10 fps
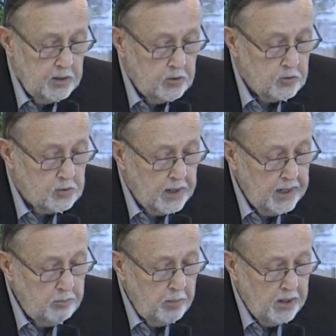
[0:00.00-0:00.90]

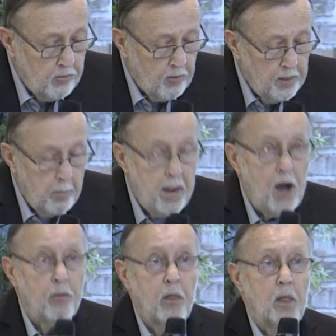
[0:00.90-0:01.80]
Save me from the
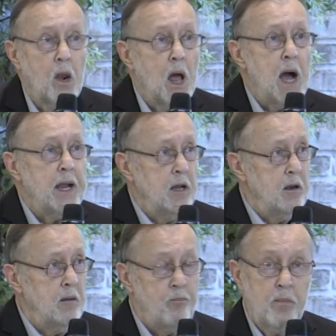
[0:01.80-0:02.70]
mouth of the
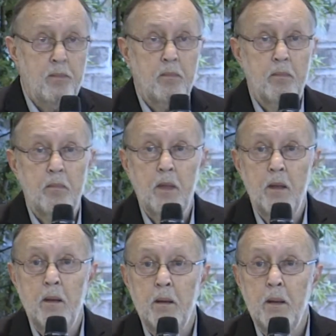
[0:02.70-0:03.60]
lion.
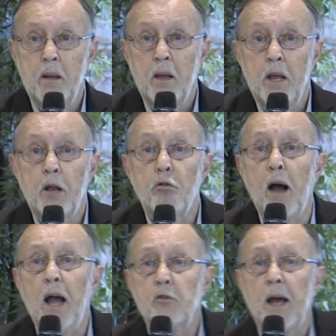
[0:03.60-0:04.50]
He
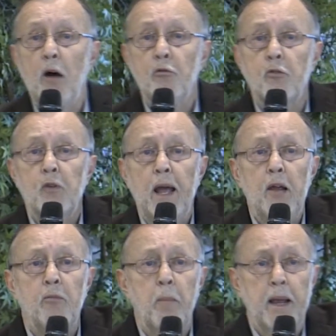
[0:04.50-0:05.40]
cries out,
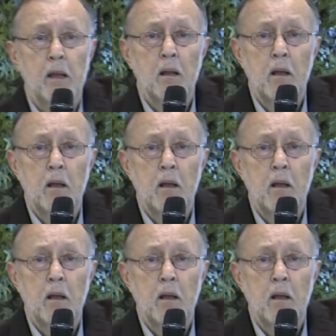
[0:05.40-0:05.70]
save me.